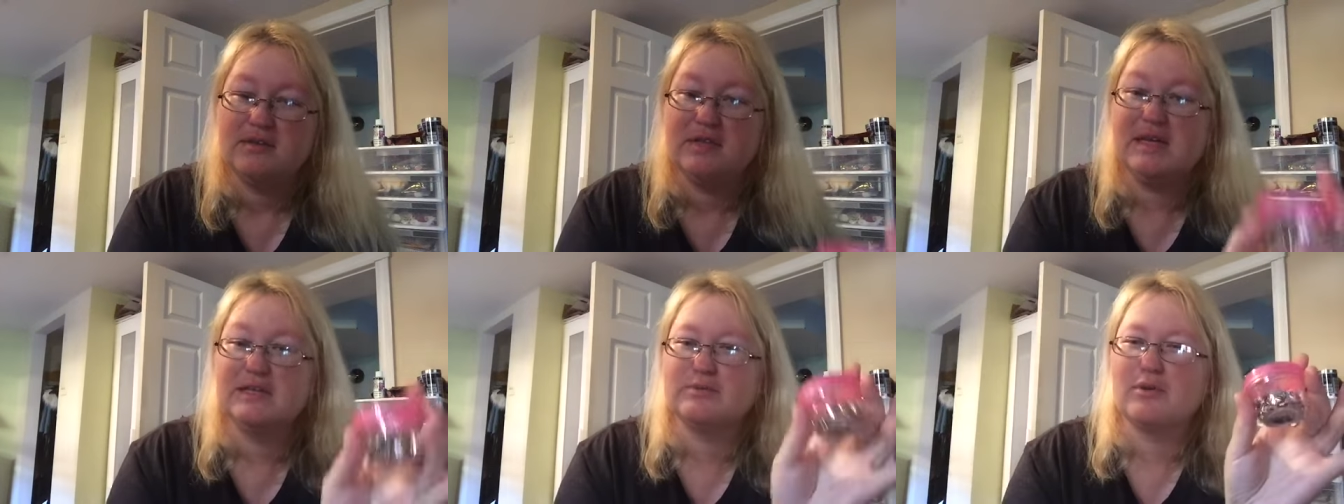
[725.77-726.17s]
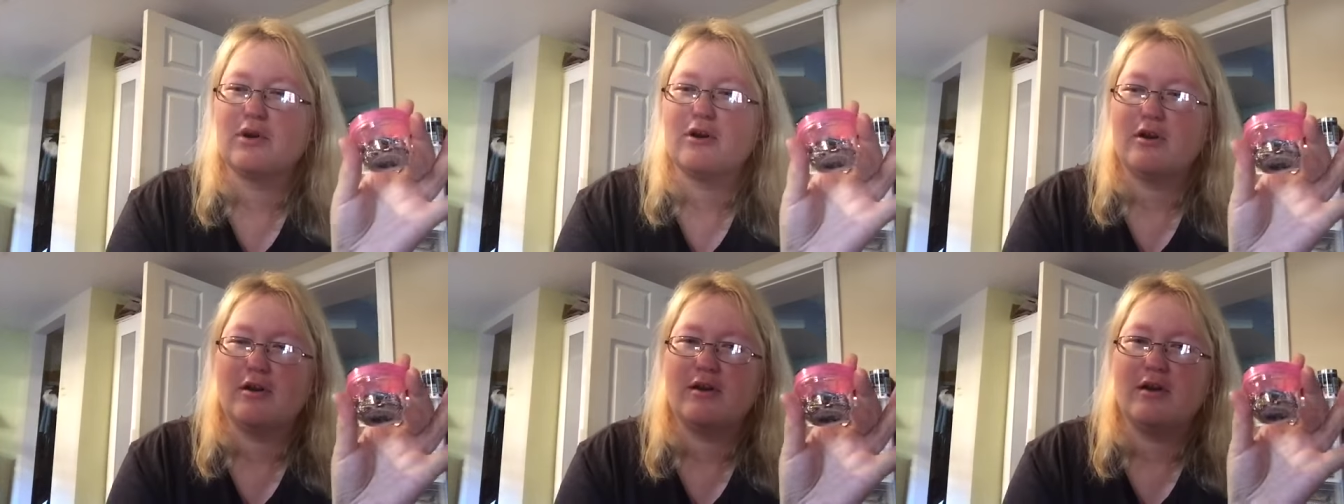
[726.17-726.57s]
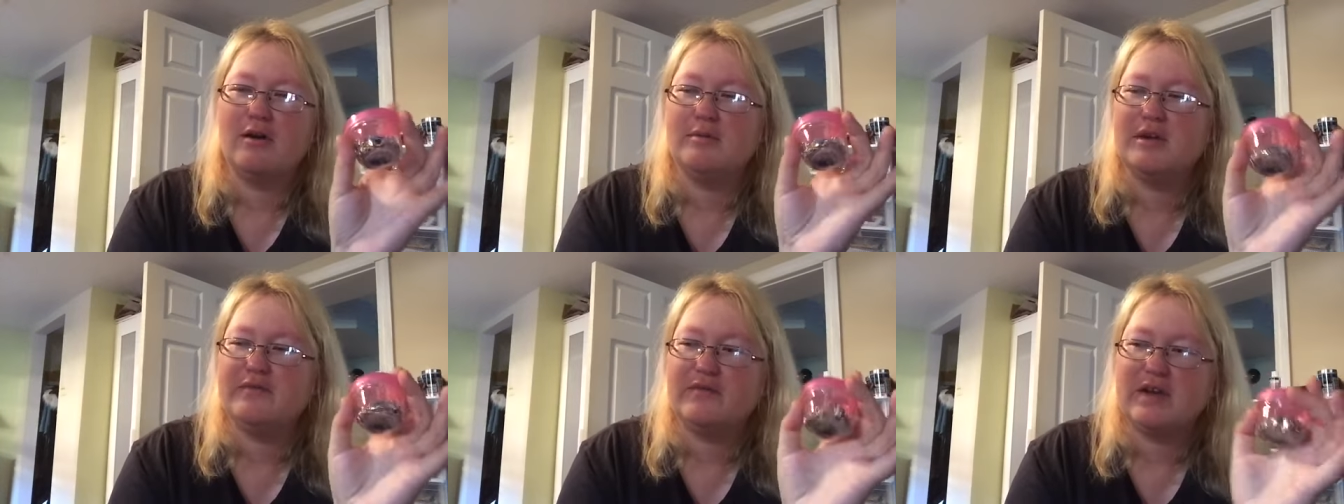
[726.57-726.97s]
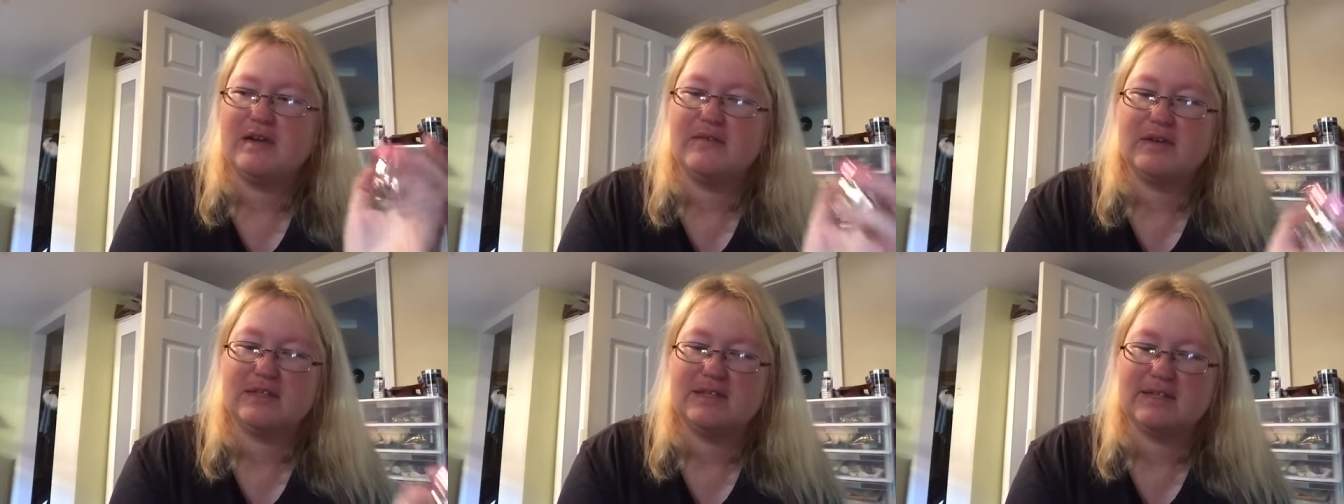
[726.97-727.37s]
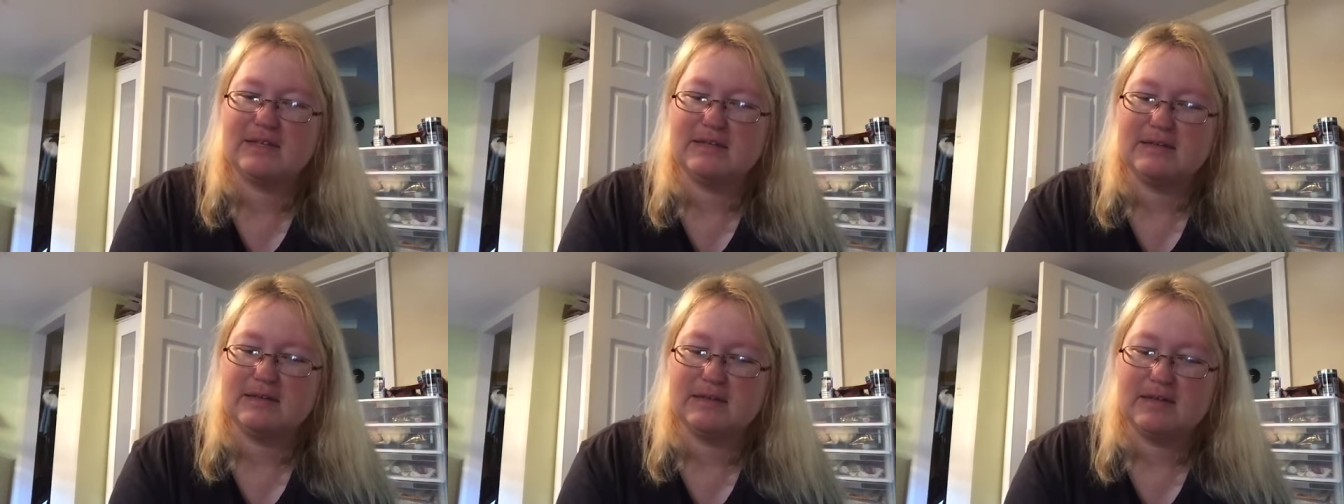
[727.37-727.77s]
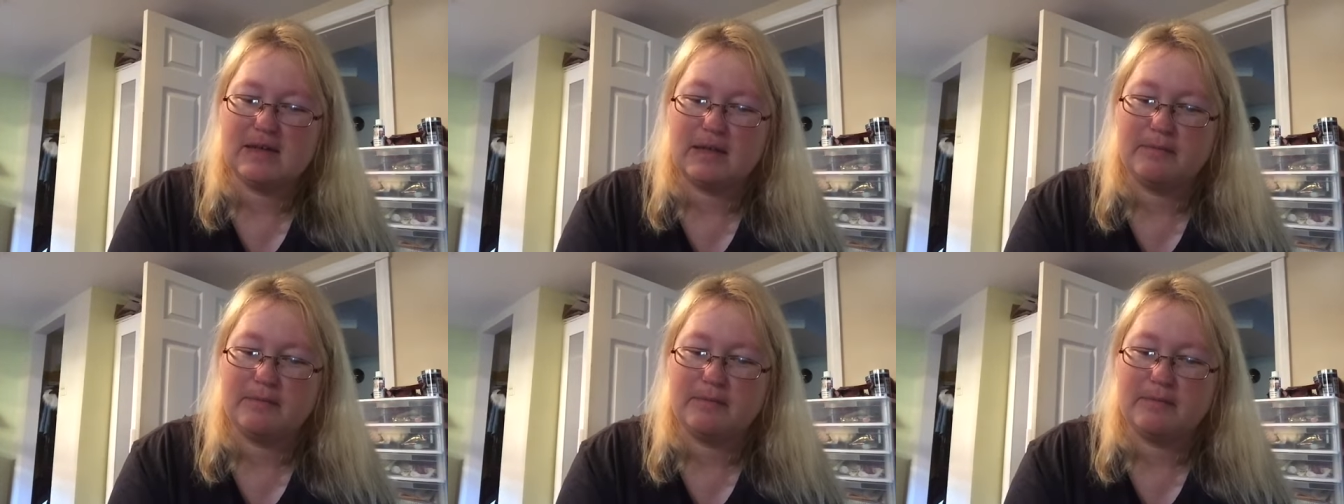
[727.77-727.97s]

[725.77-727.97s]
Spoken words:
These were all my favorites, and